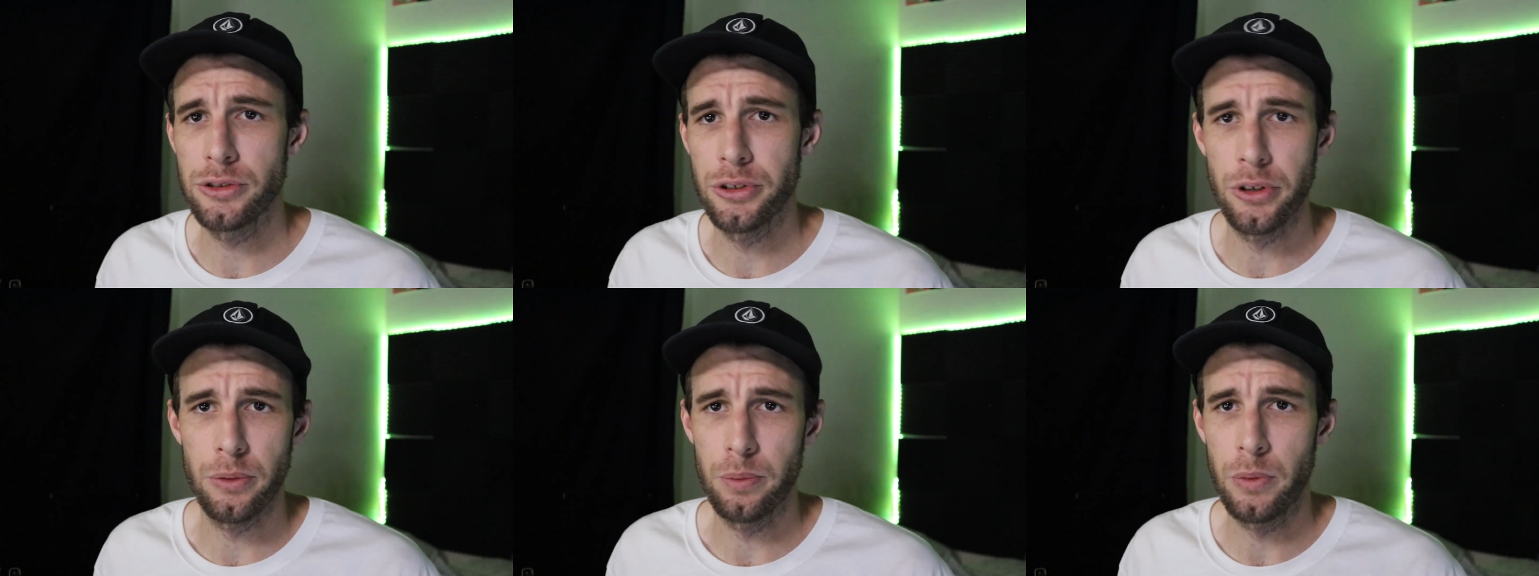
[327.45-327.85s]

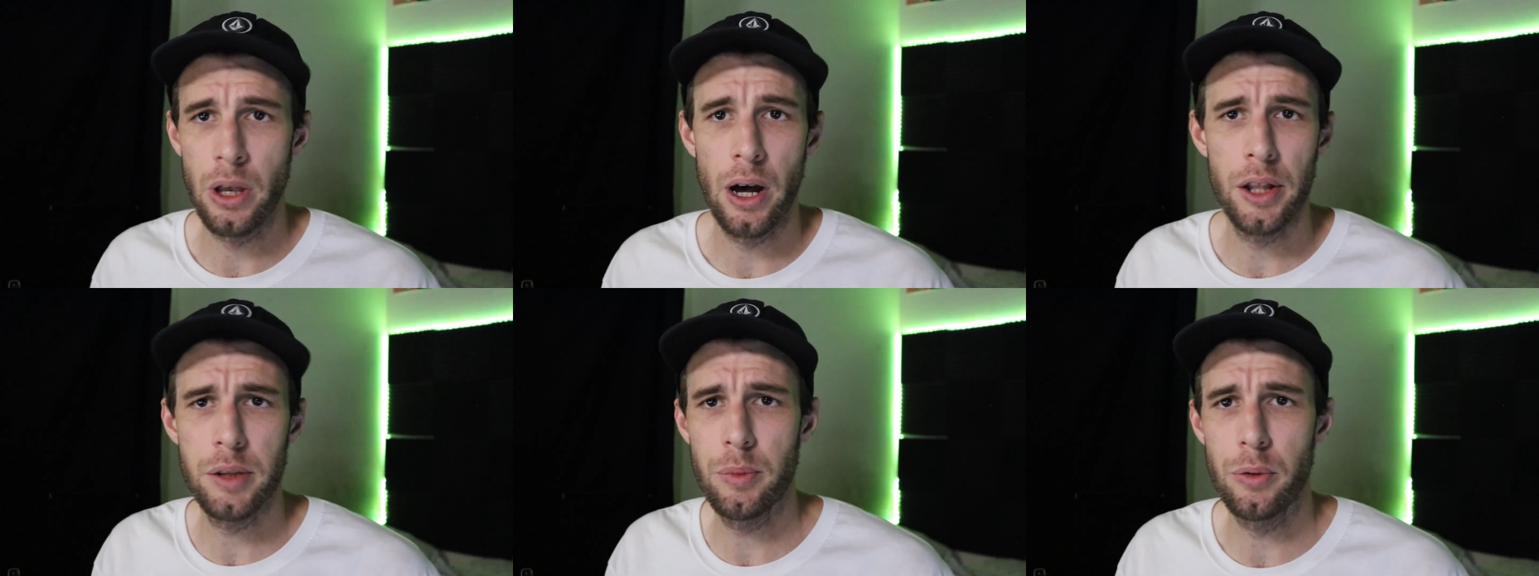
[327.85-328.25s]
You'll
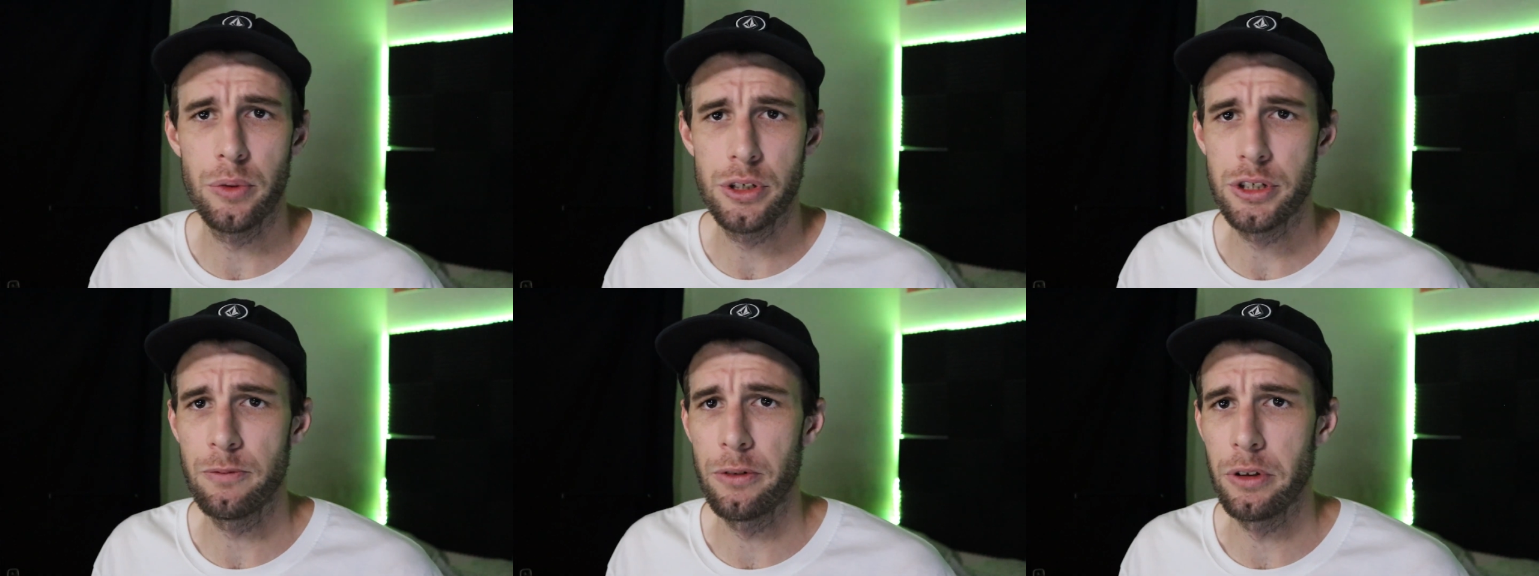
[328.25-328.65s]
constantly be
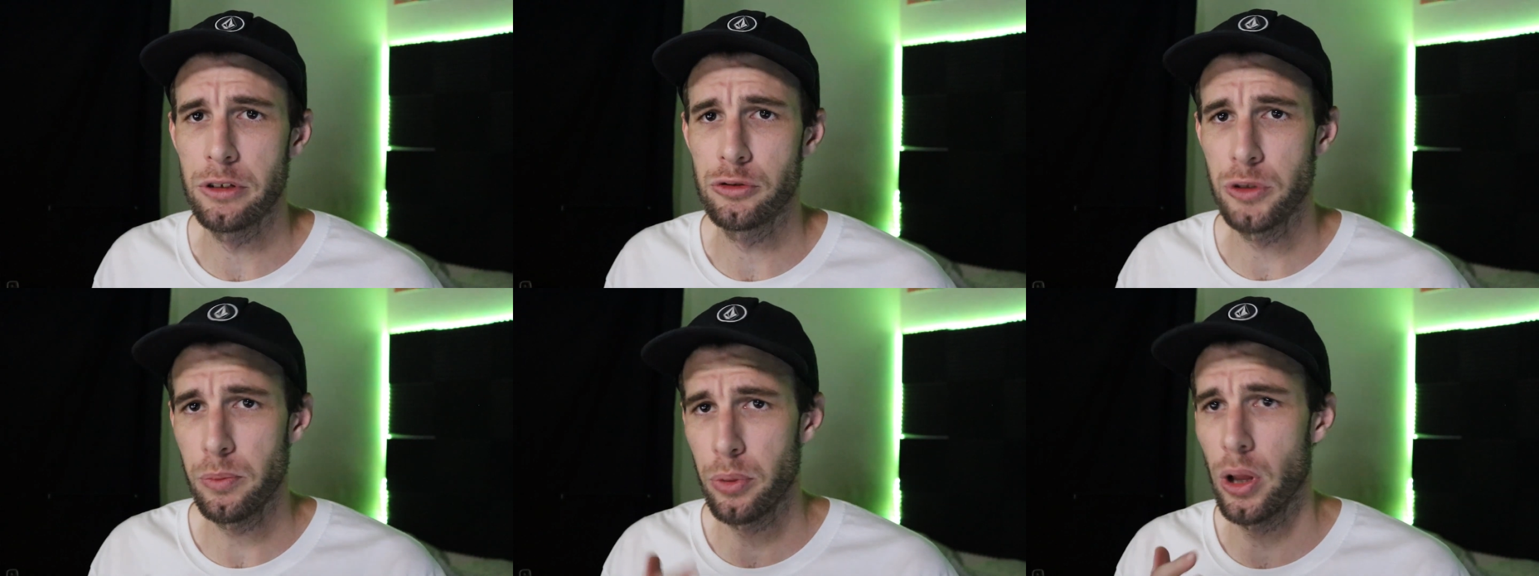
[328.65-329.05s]
reaching for this
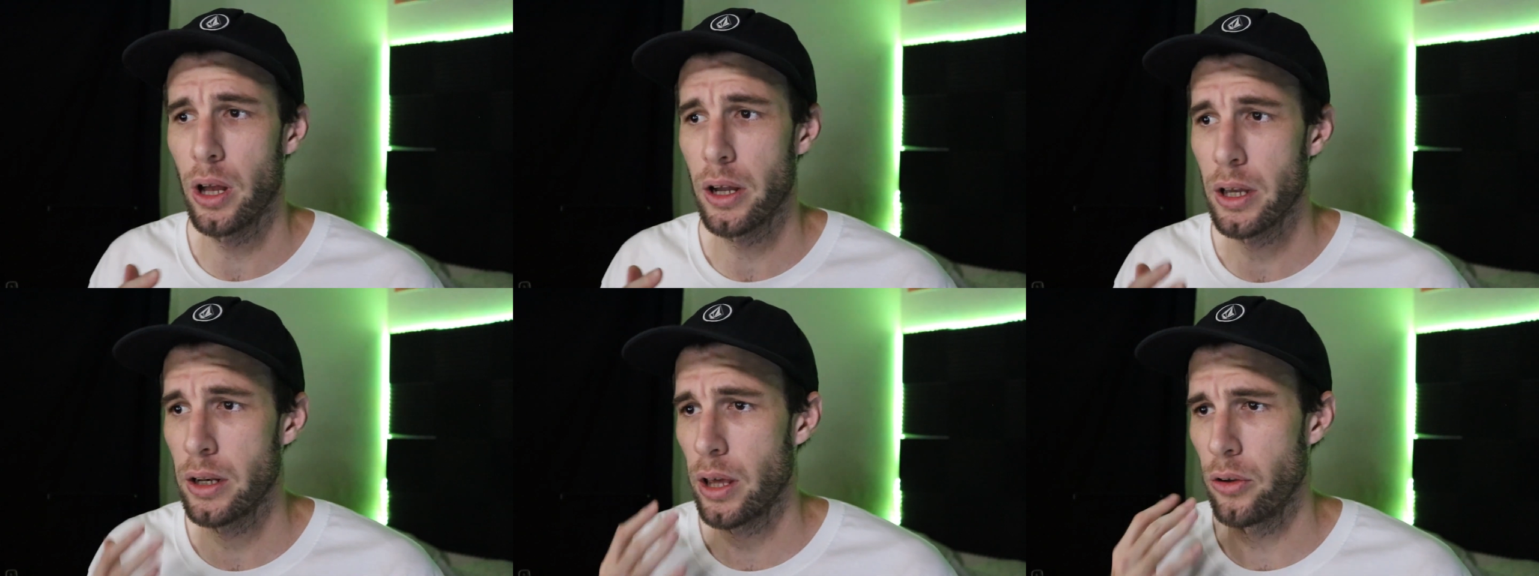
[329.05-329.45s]
drip plugin,